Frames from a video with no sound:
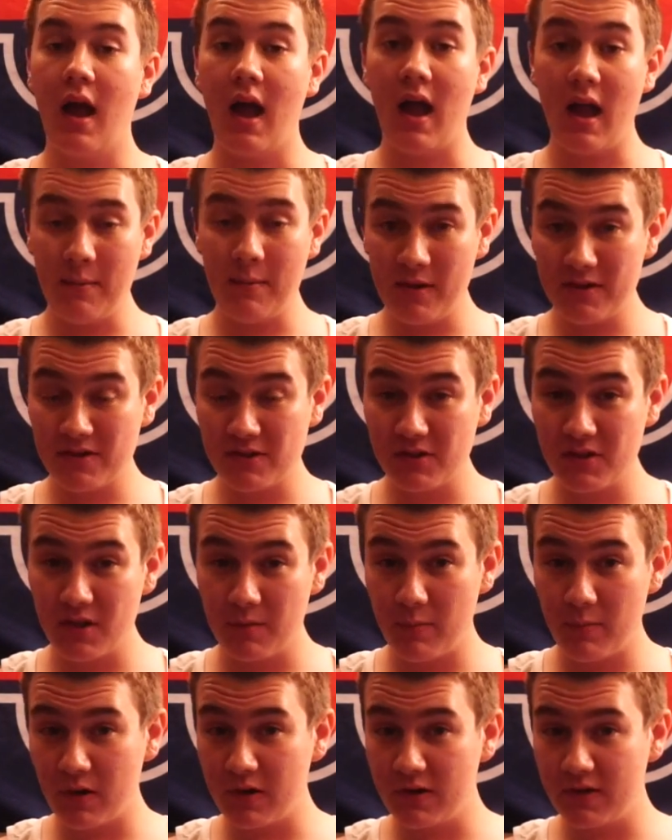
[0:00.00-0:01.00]
I'm actually a
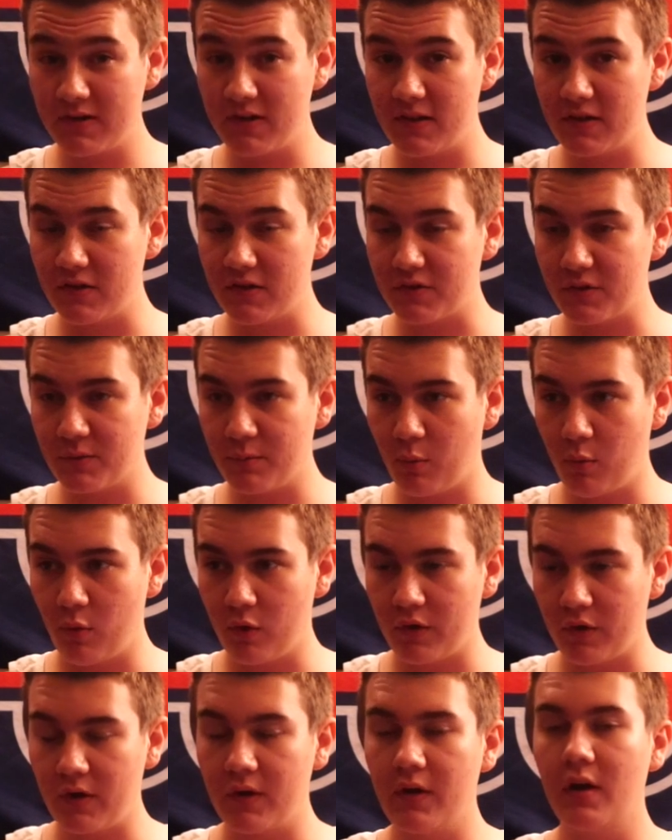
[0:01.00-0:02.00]
Bernie Sanders
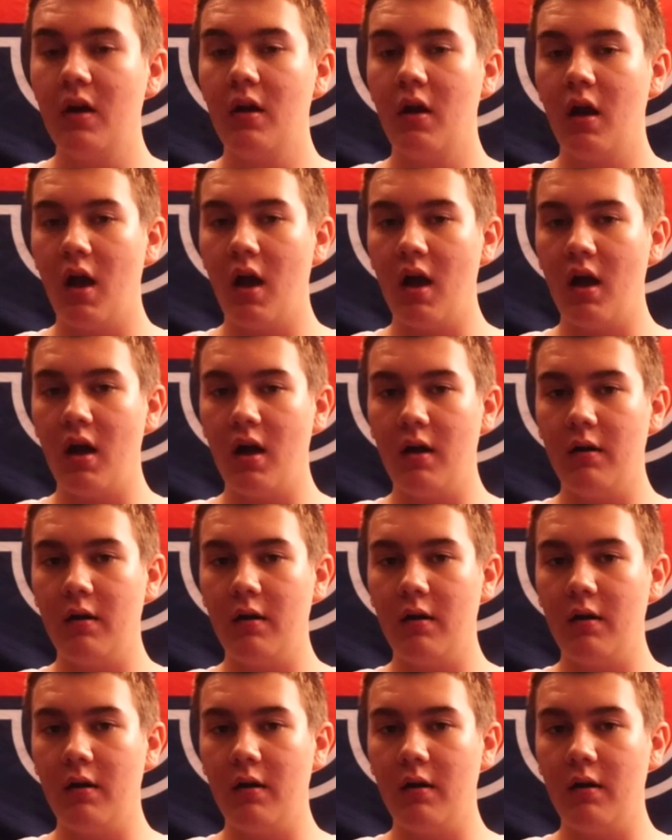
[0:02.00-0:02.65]
supporter, but